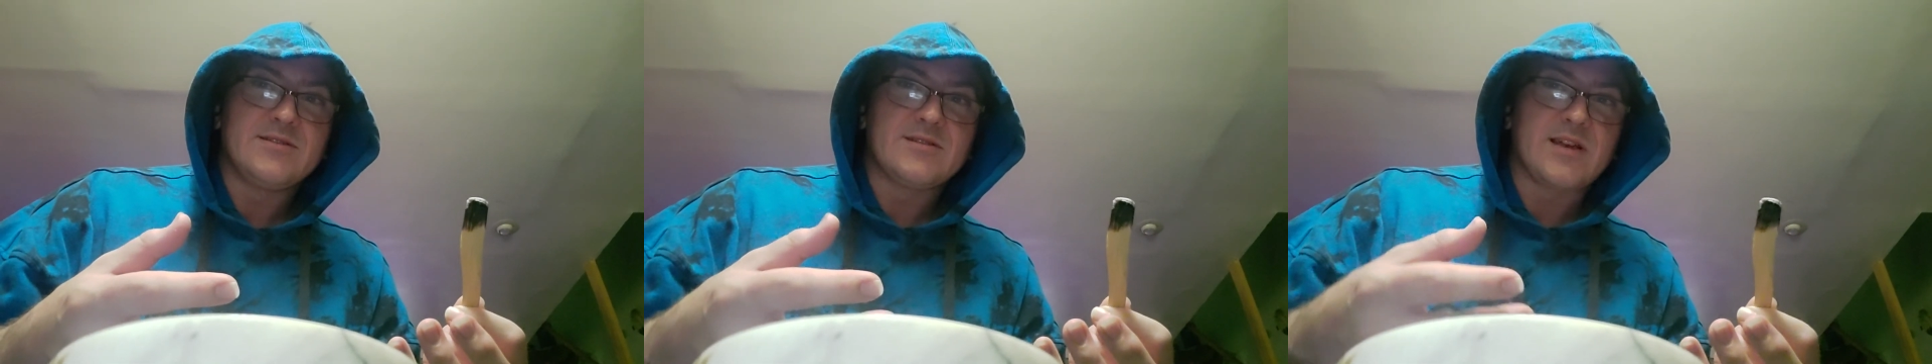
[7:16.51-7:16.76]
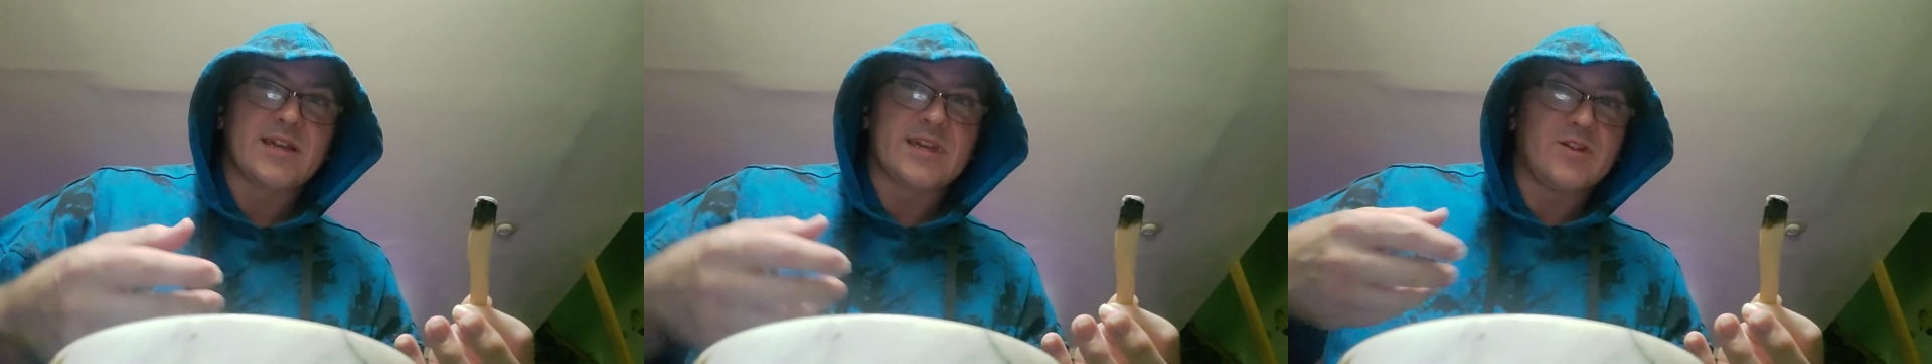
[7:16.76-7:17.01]

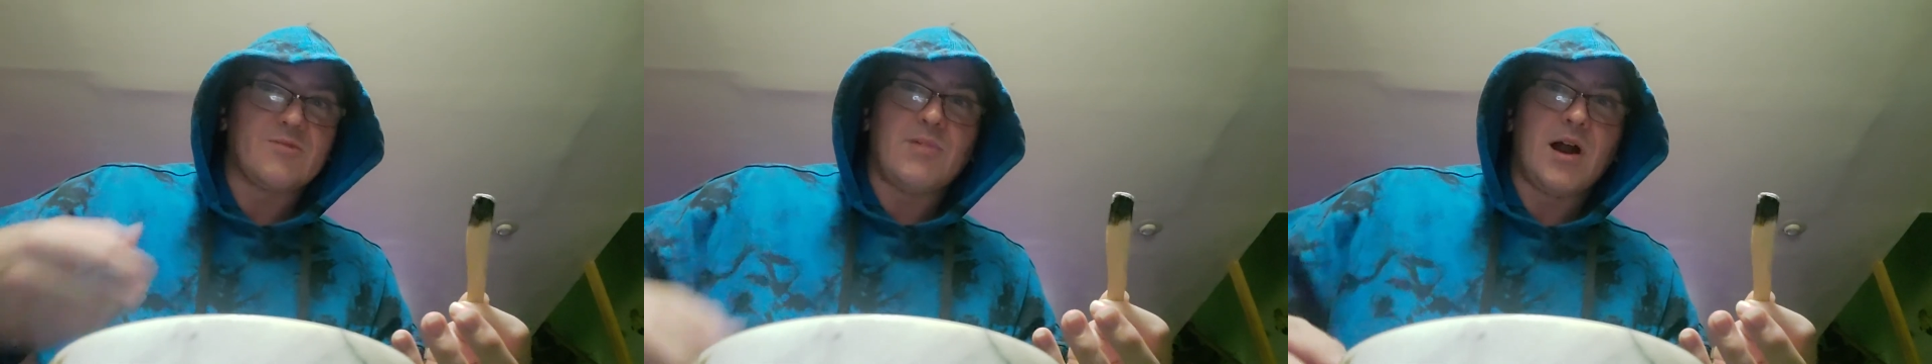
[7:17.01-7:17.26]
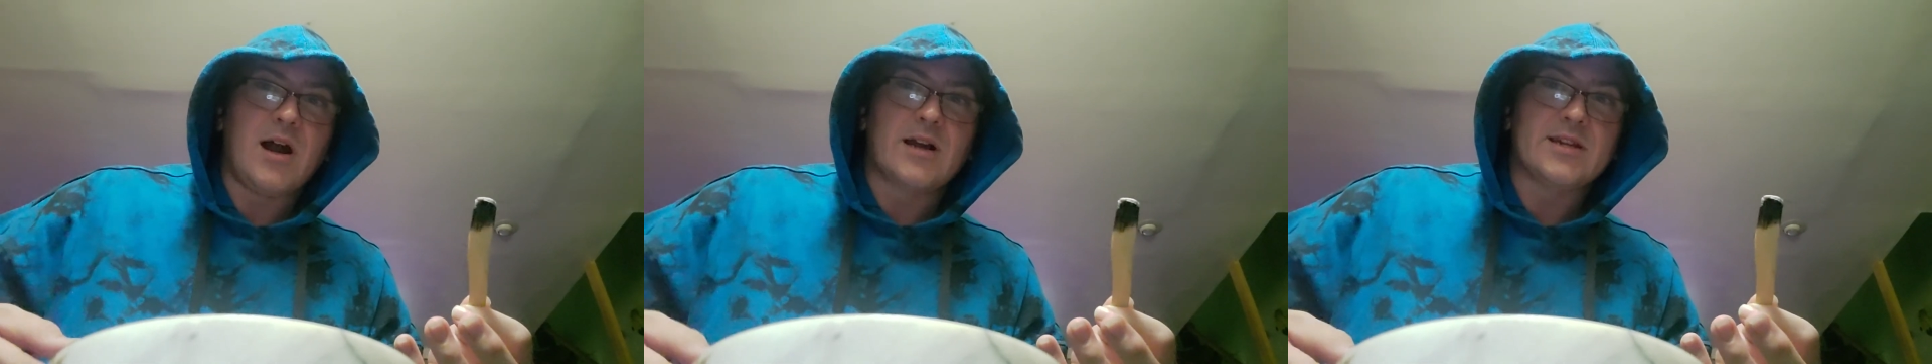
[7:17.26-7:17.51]
like in your
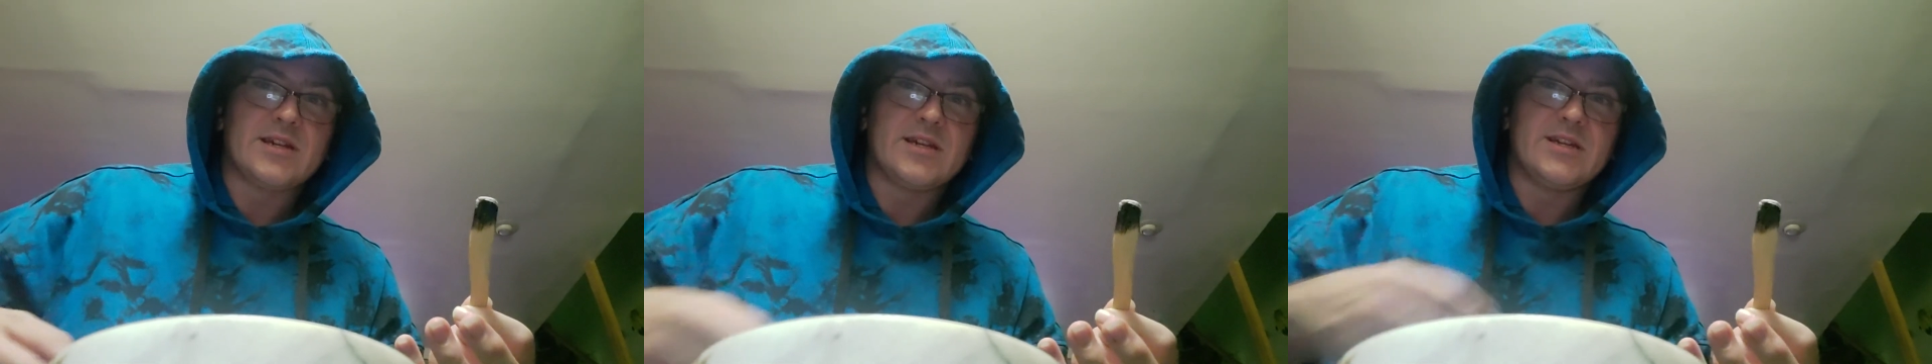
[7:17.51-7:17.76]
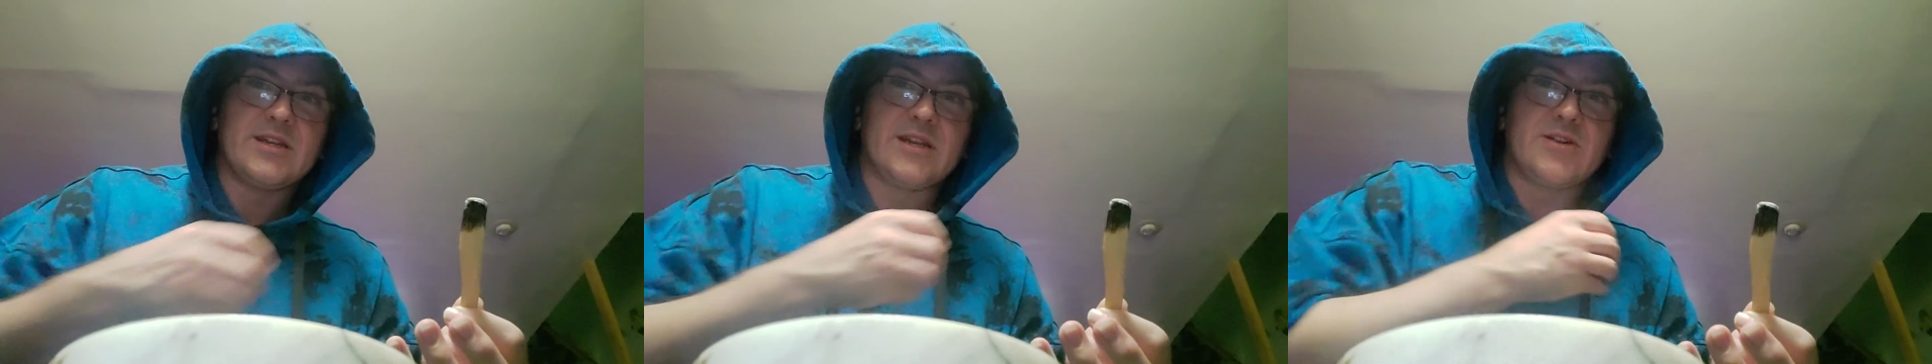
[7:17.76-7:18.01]

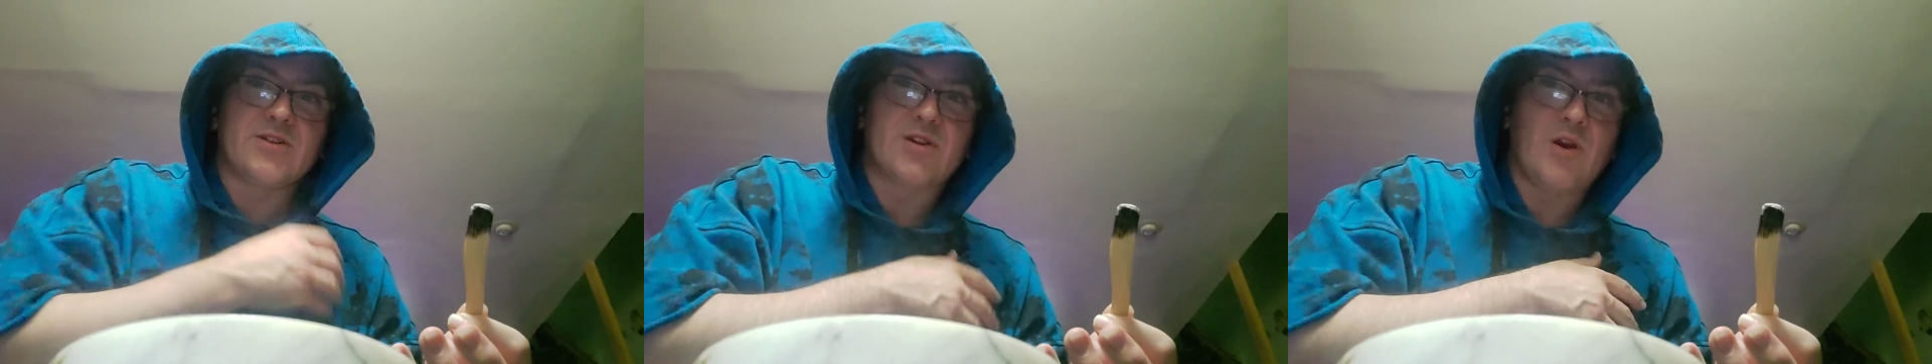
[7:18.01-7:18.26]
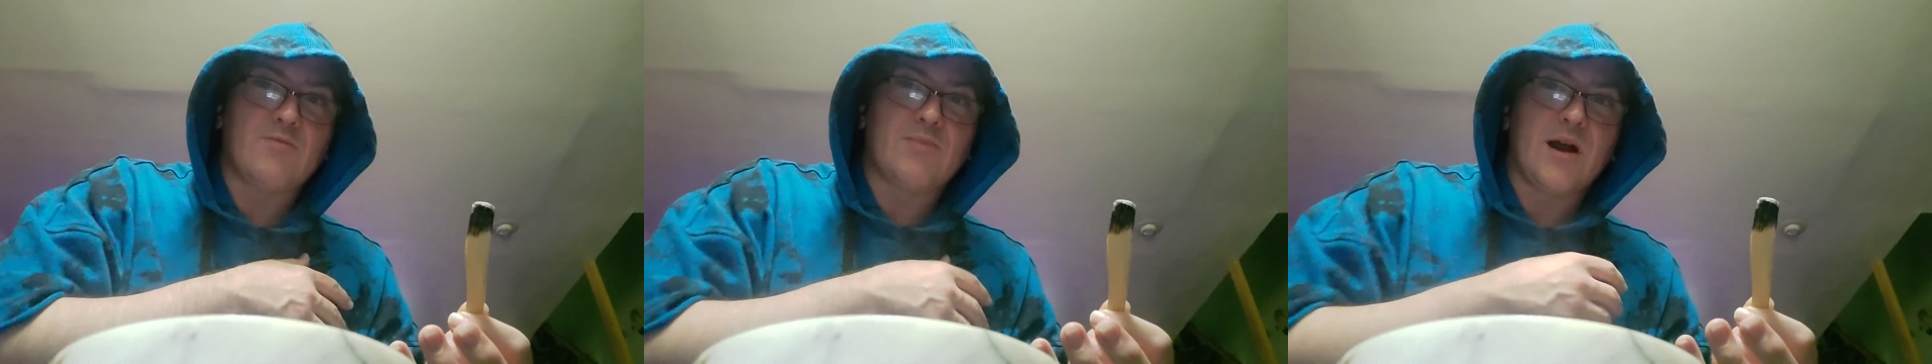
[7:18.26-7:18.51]
pocket, in your
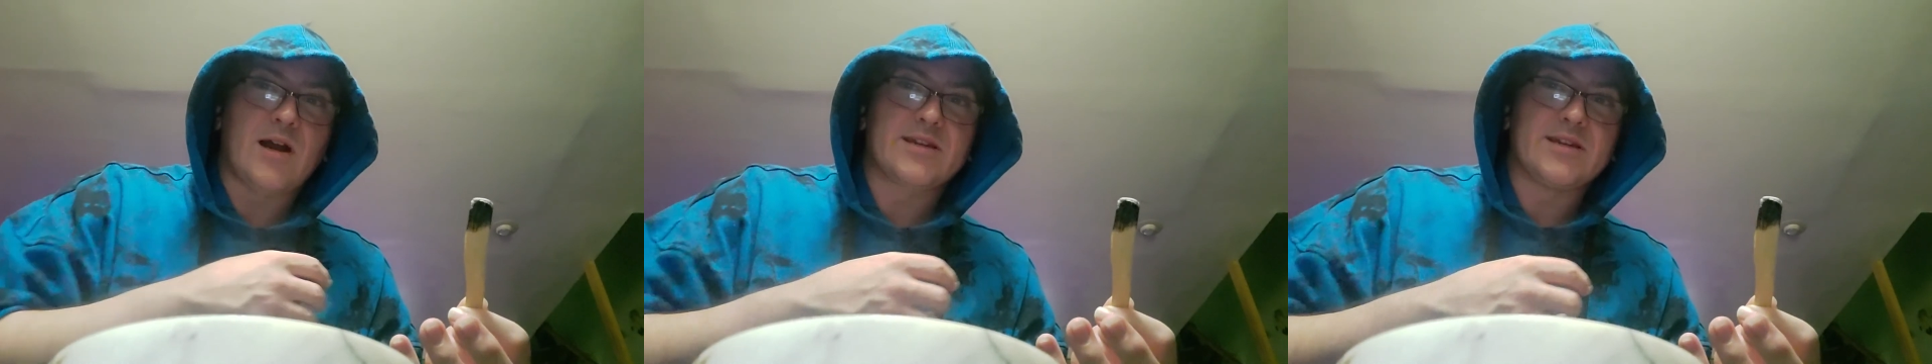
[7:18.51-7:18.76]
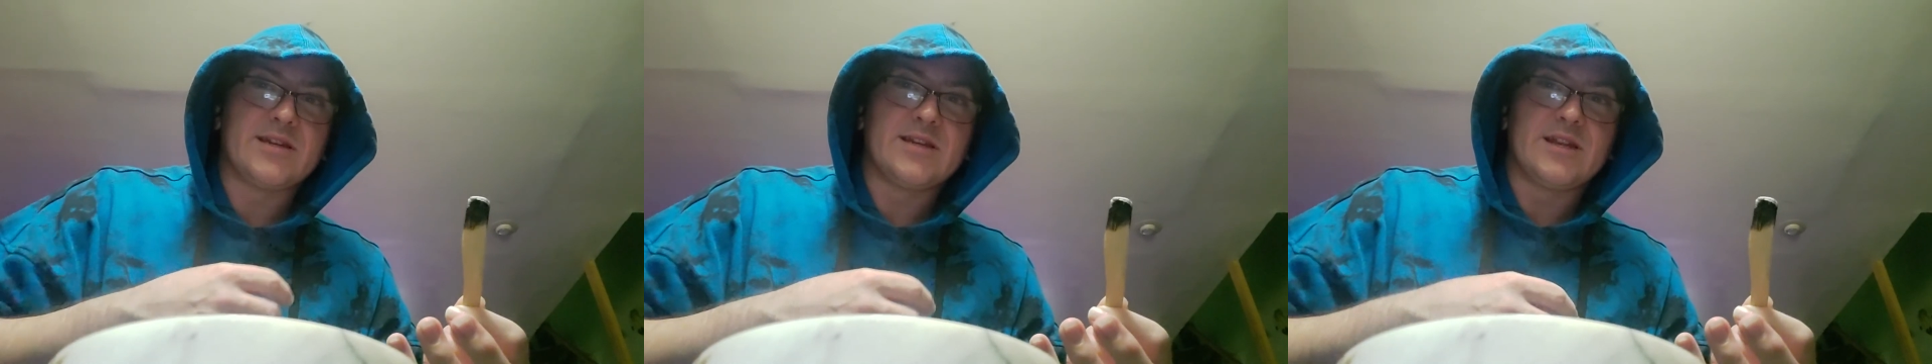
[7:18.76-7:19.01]
coat
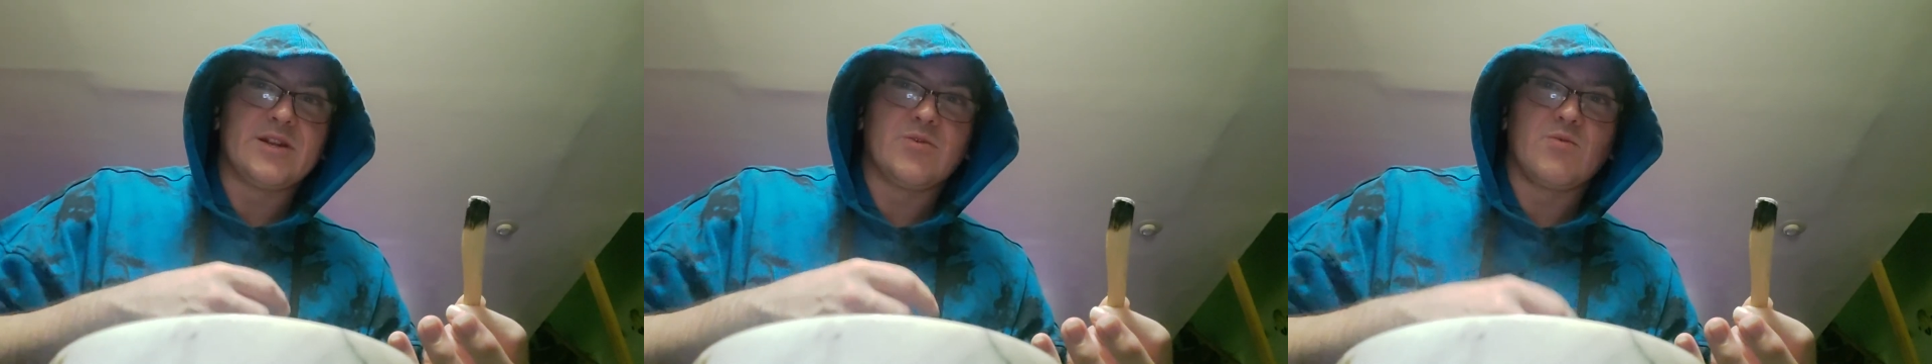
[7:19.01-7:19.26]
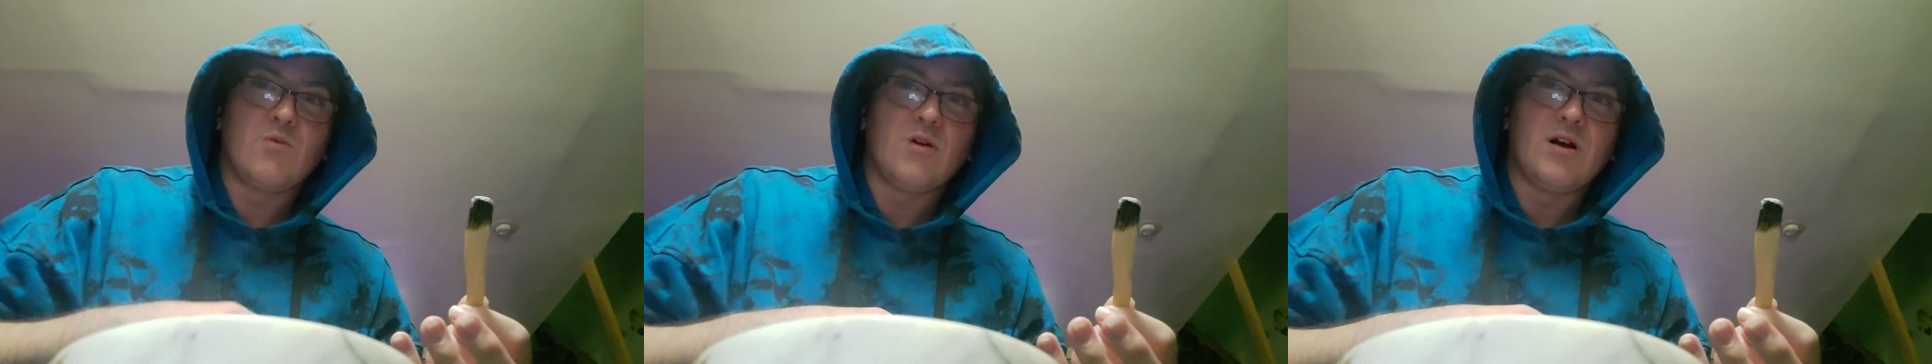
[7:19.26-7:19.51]
pocket, in
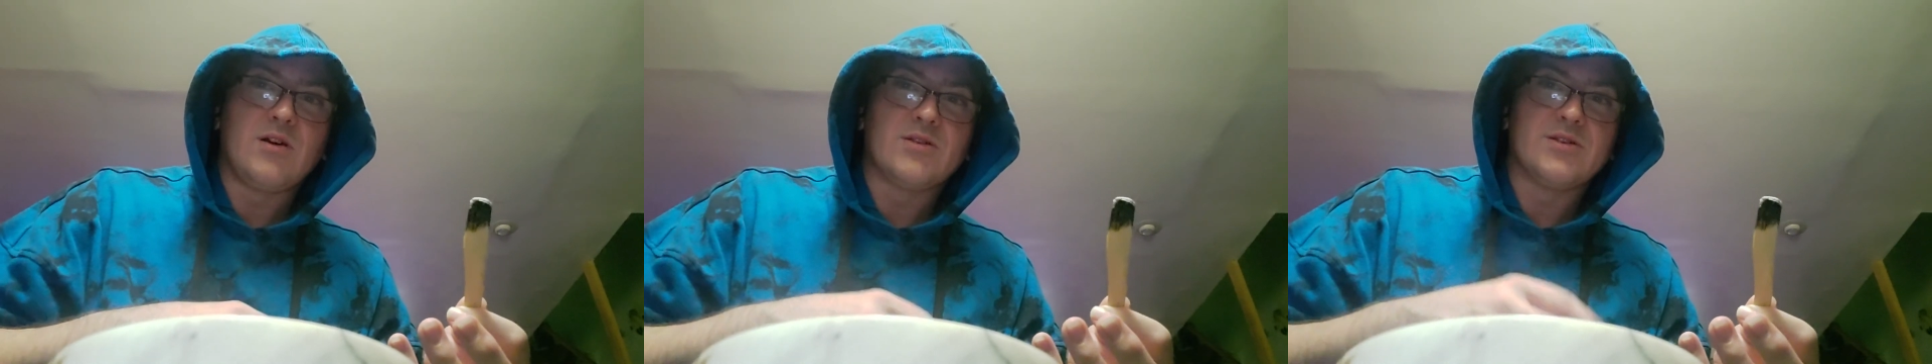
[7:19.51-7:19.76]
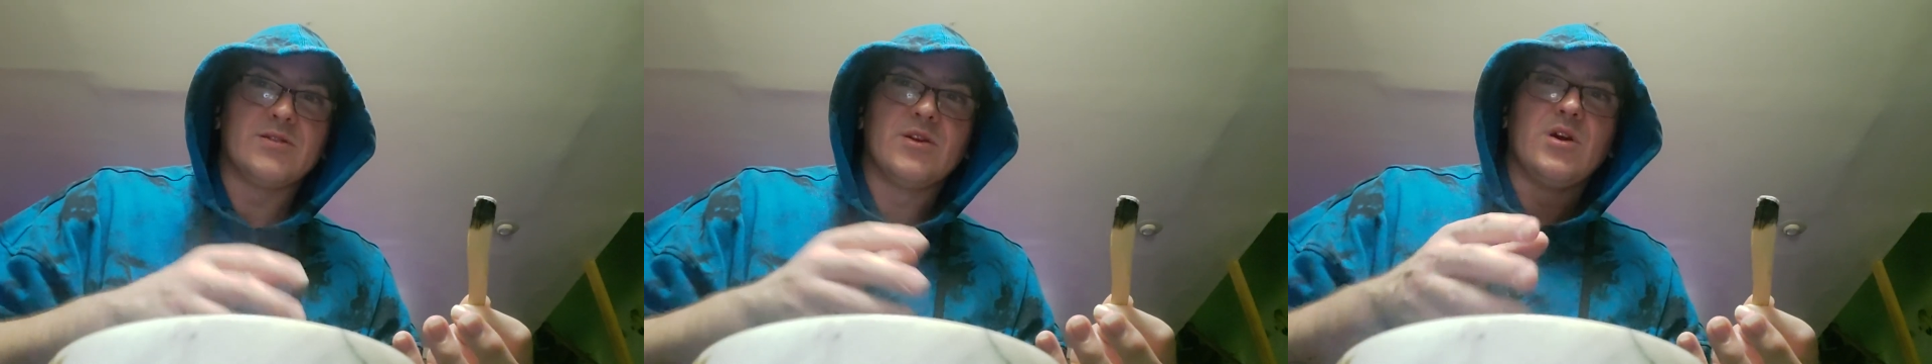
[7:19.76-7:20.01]
your
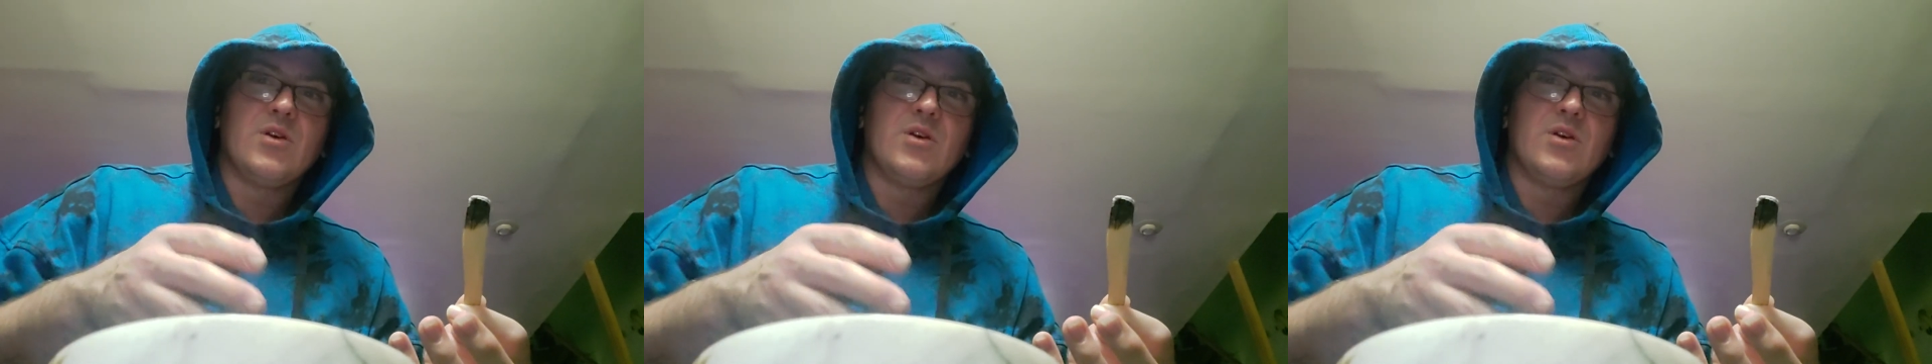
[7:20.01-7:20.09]
wallet,